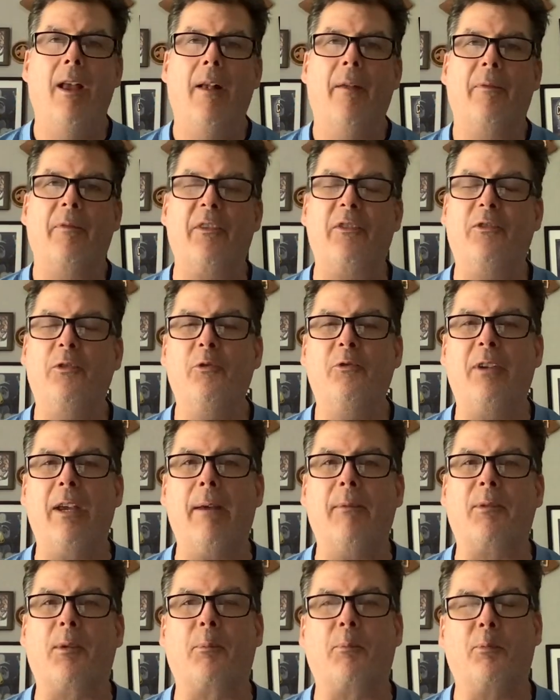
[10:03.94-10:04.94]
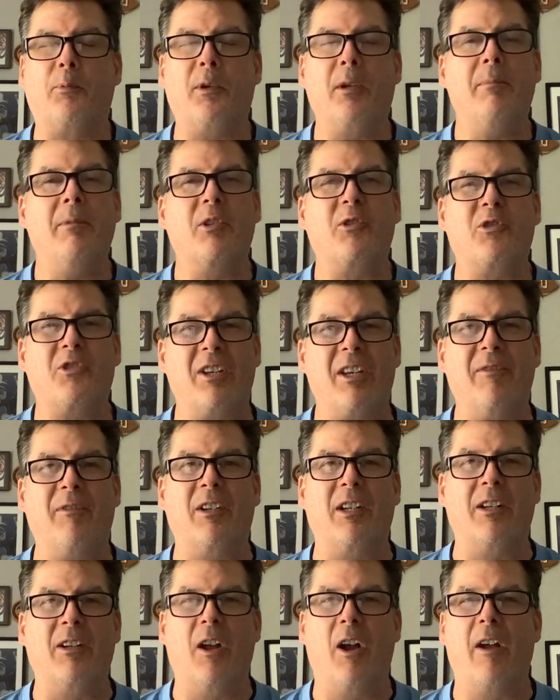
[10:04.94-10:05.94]
These two teams are pretty much
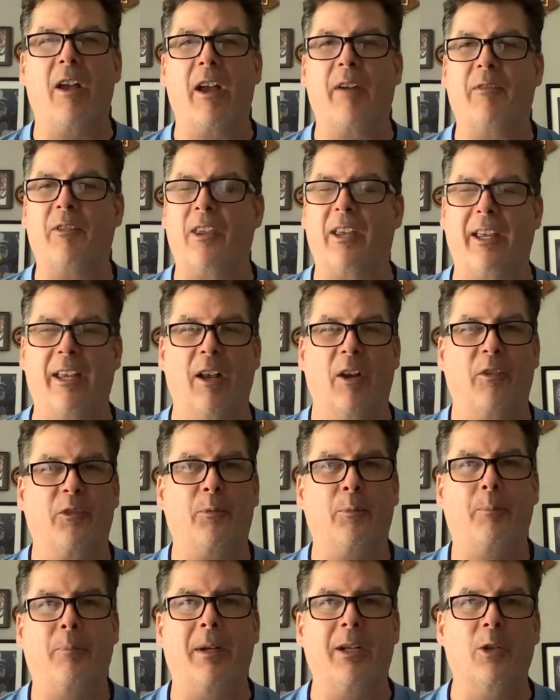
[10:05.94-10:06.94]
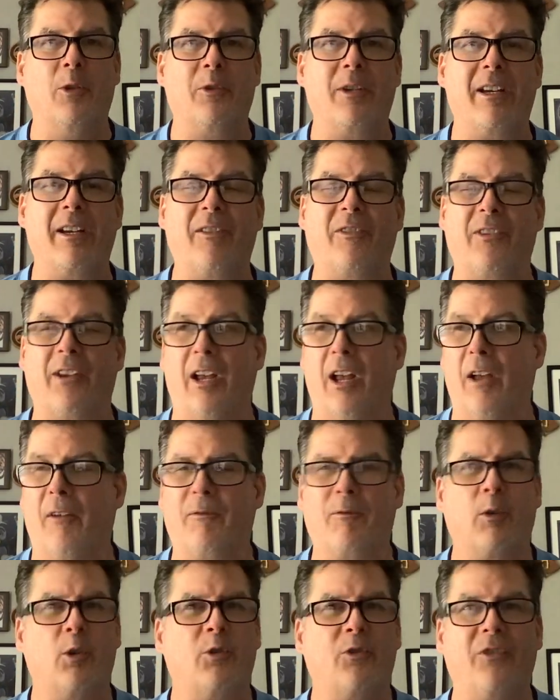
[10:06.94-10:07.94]
even in everything else. Penalties,
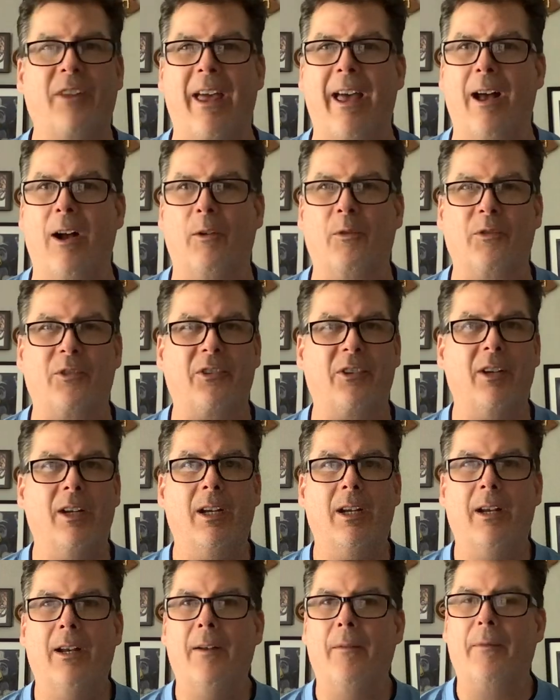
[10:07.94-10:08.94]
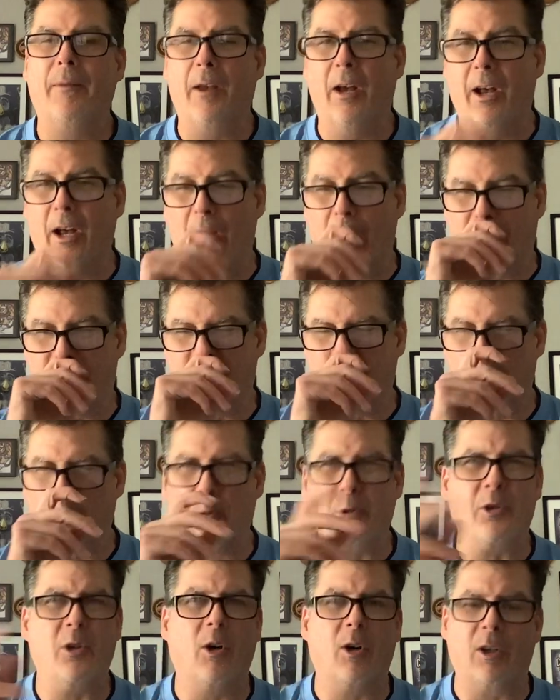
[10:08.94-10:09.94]
first downs,
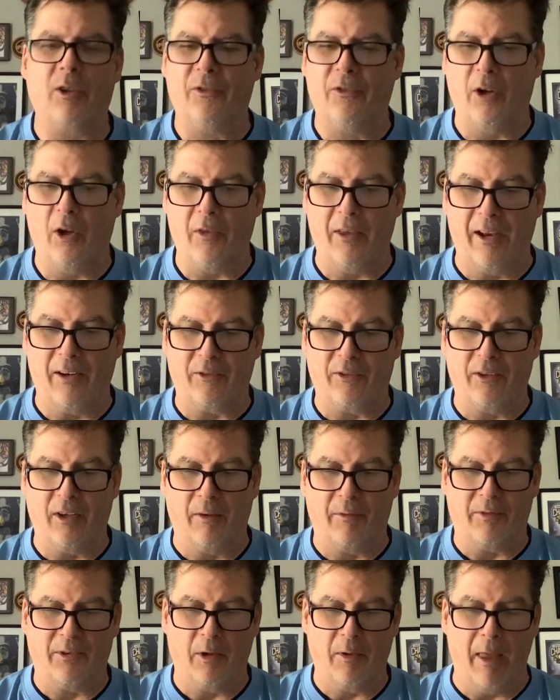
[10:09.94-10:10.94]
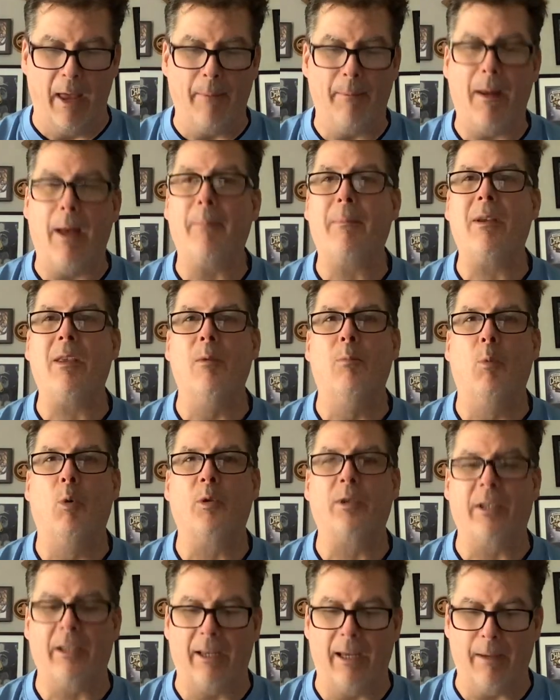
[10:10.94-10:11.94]
total yards, all that stuff. So that might be the
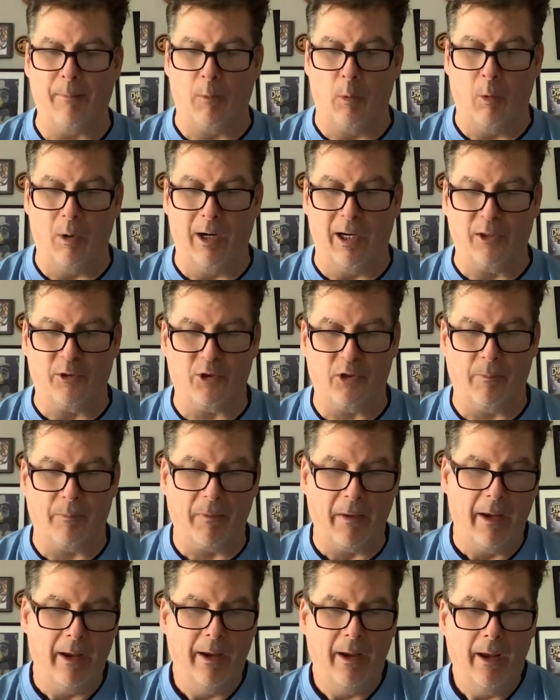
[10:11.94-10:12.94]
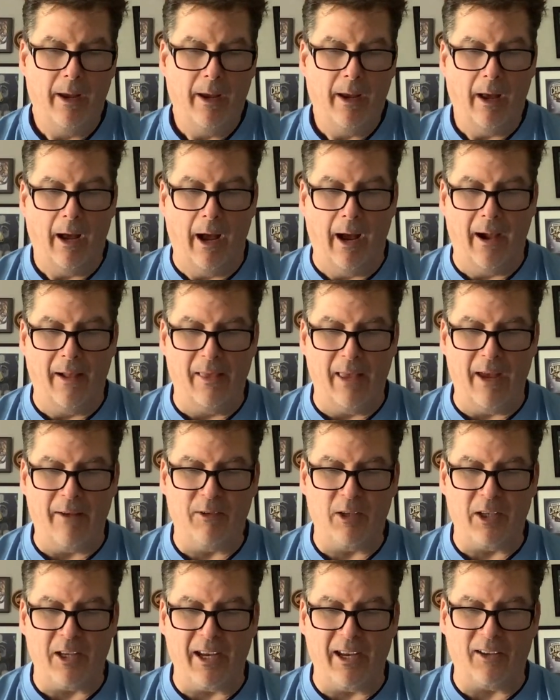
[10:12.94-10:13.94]
morning game to watch.
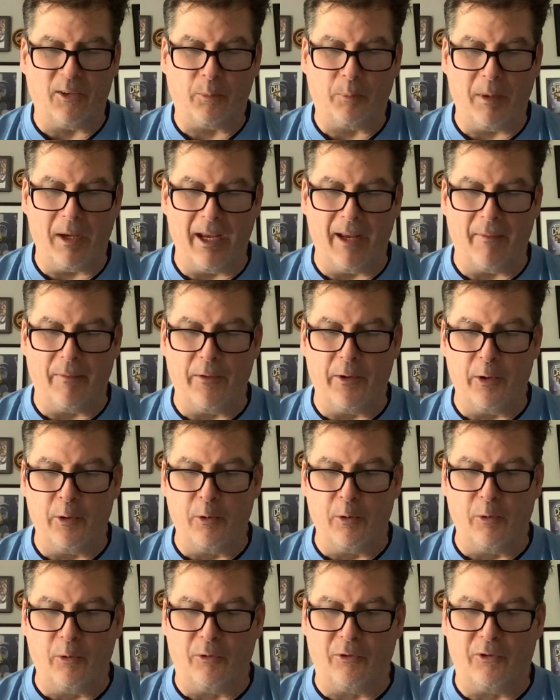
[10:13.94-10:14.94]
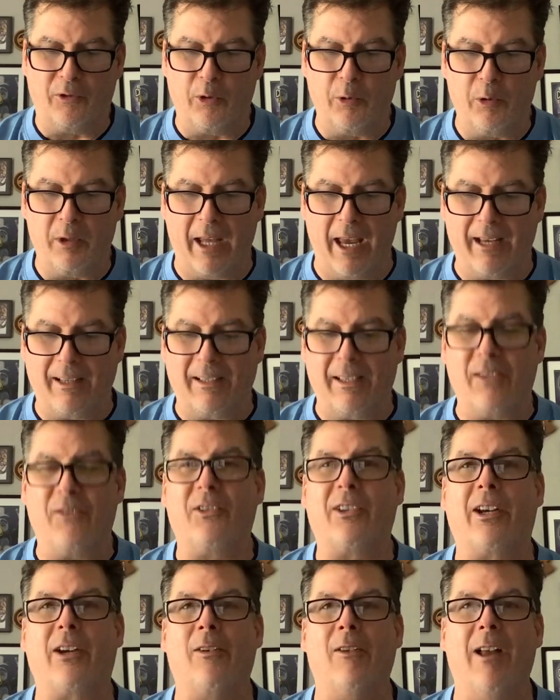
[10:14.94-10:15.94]
11 ESPN News, 2-8
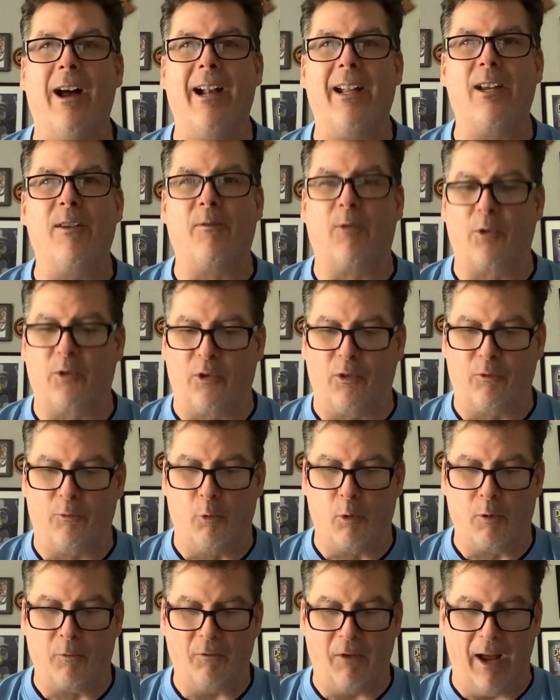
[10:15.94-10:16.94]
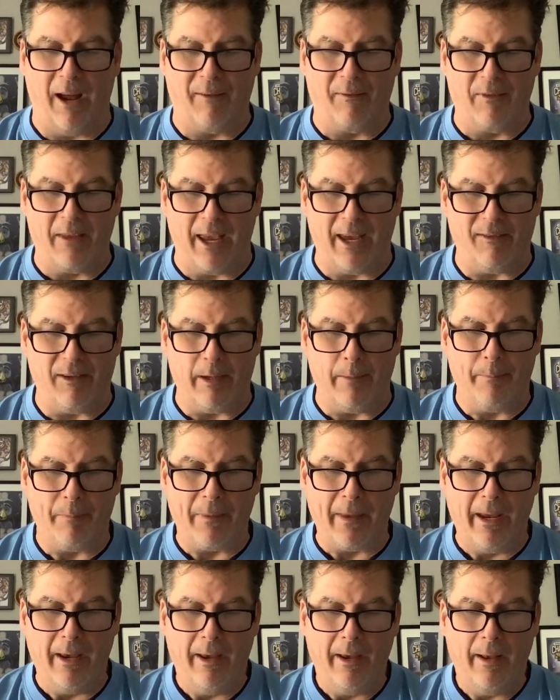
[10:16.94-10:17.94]
East Carolina versus 4-5 Navy.
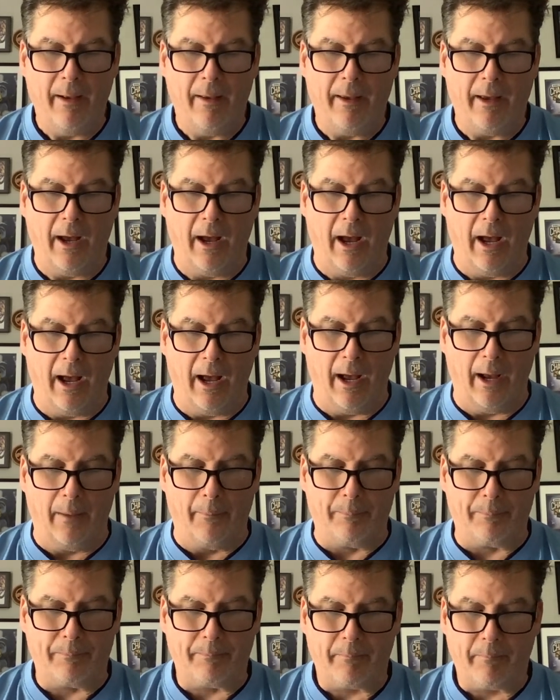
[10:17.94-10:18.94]
11